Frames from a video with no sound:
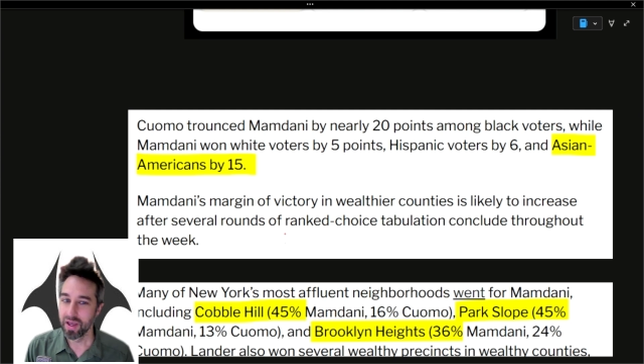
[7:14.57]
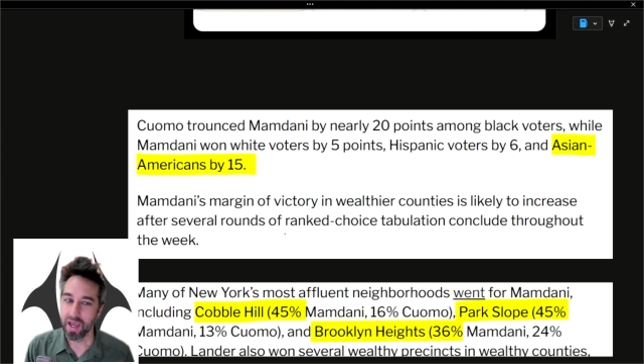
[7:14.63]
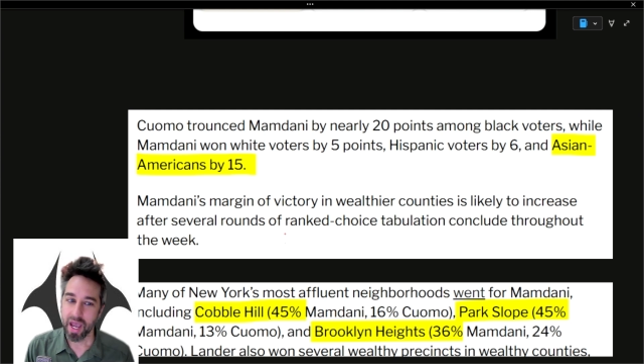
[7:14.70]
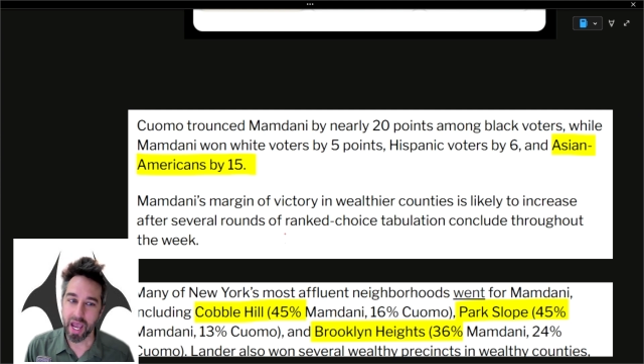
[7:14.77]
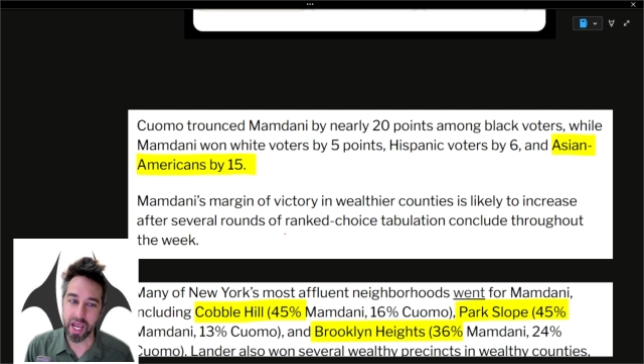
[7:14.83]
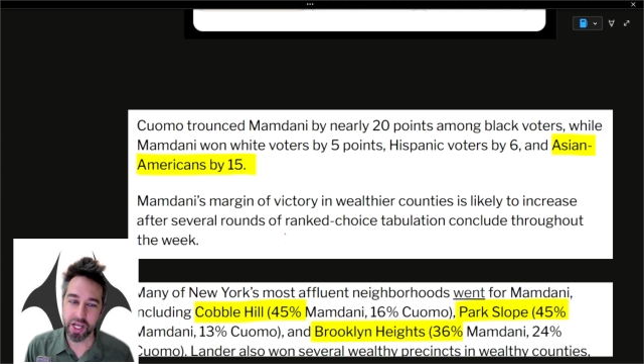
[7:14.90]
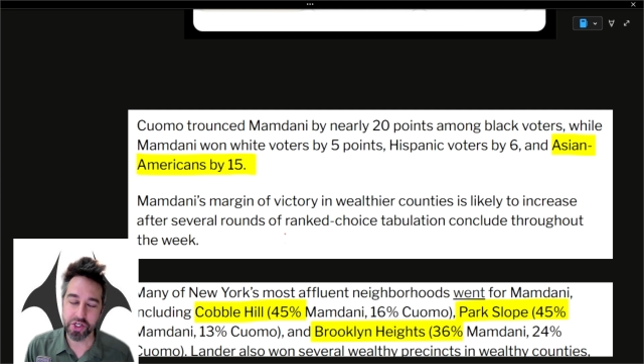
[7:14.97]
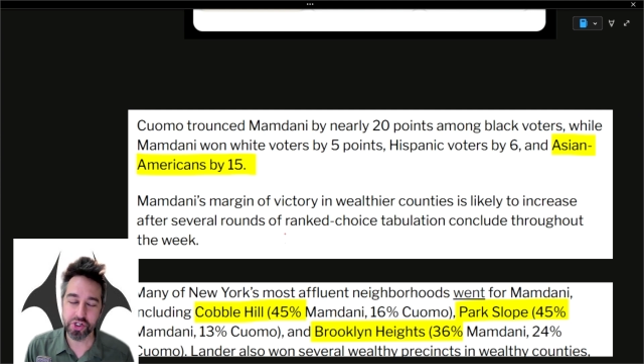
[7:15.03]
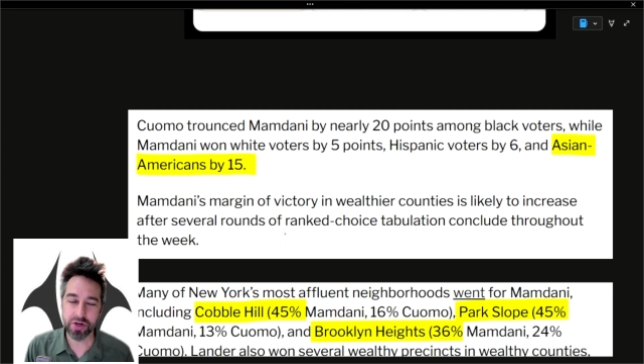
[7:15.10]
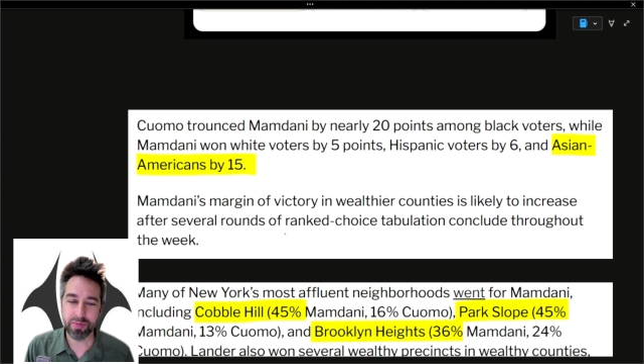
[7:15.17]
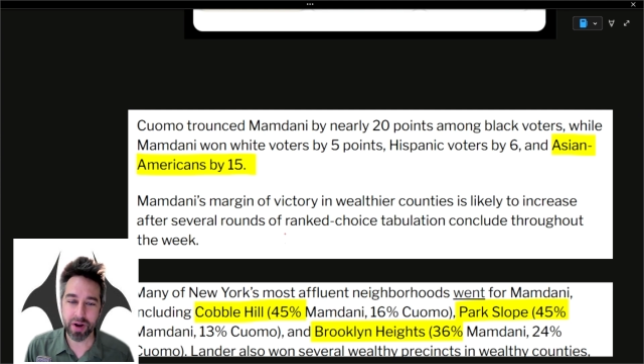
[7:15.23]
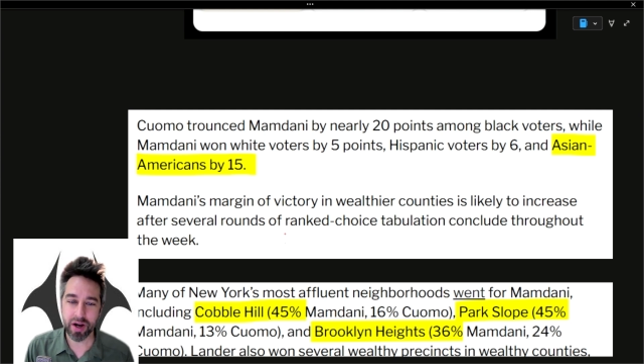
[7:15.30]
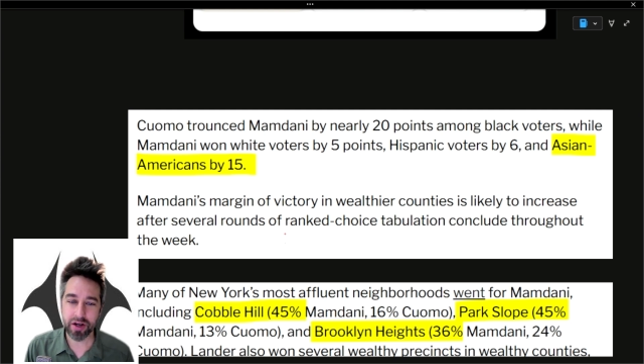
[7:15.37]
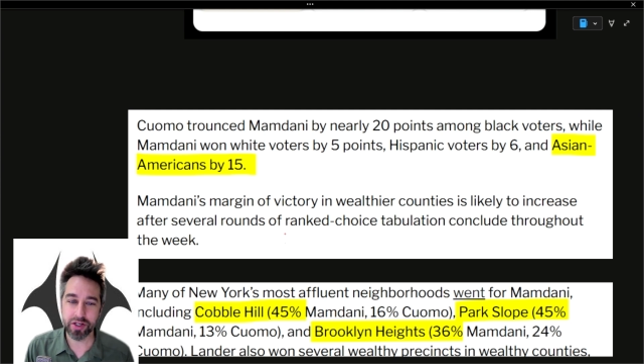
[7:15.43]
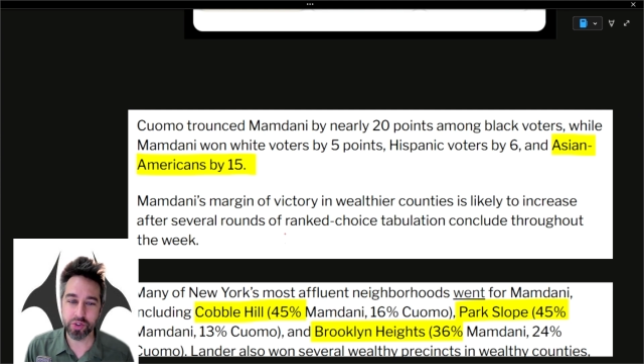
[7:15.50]
Asian
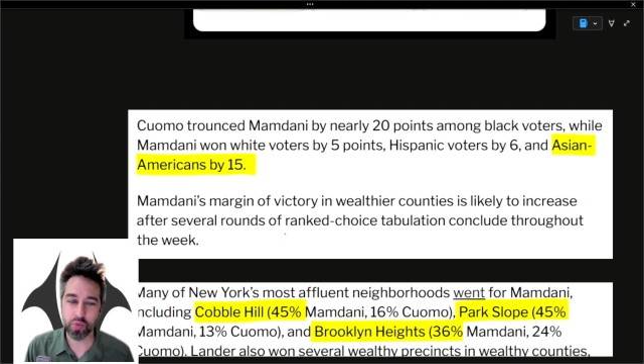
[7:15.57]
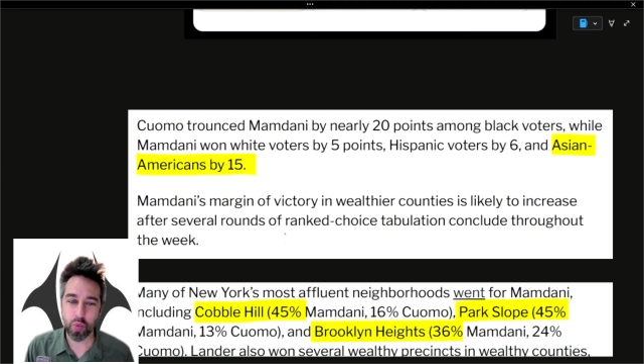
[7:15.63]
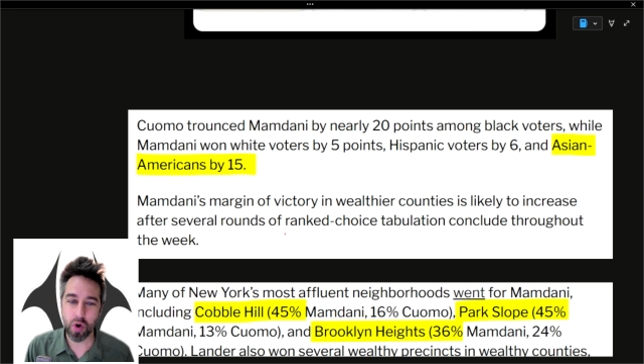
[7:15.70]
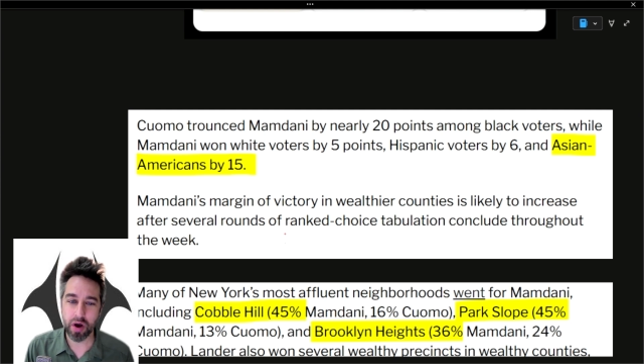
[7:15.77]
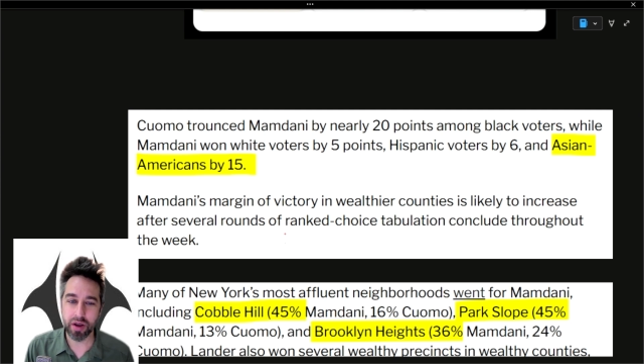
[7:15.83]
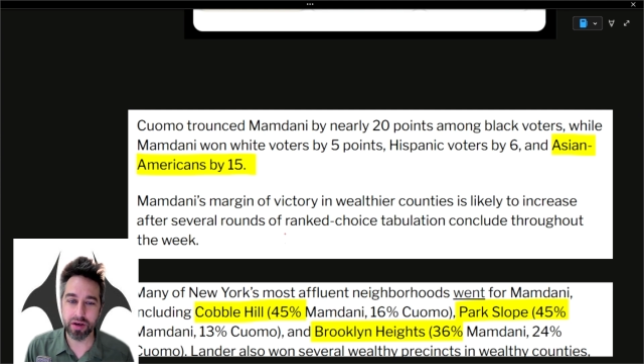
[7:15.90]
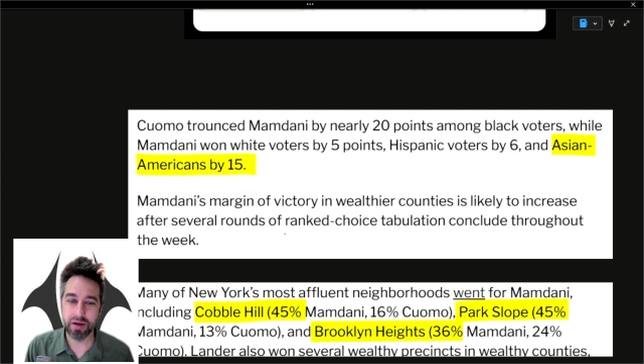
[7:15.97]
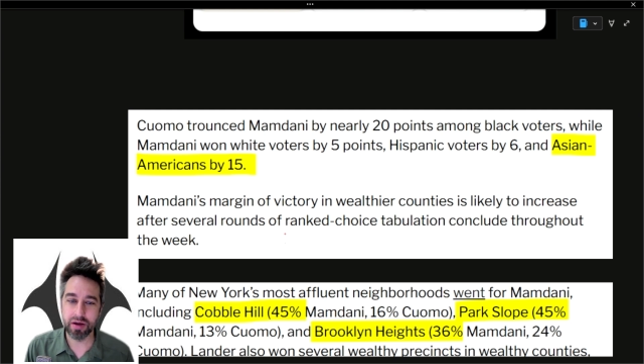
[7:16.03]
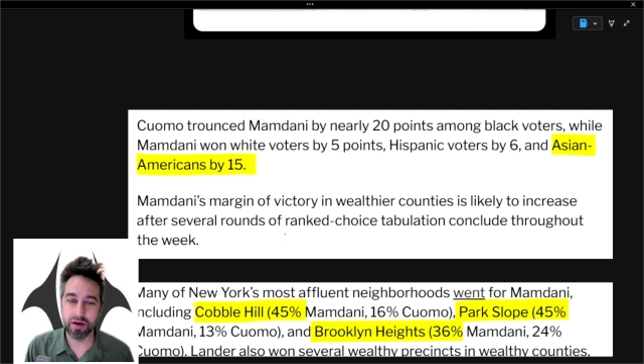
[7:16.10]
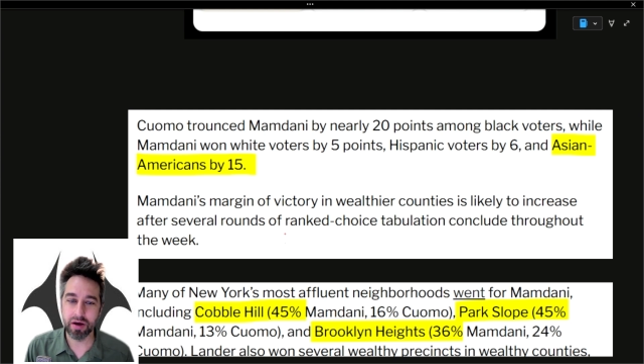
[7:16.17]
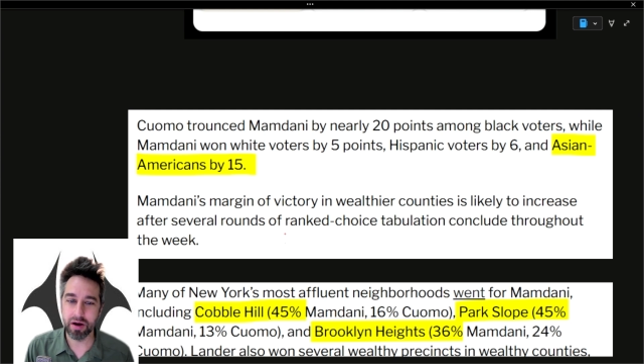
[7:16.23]
Americans won,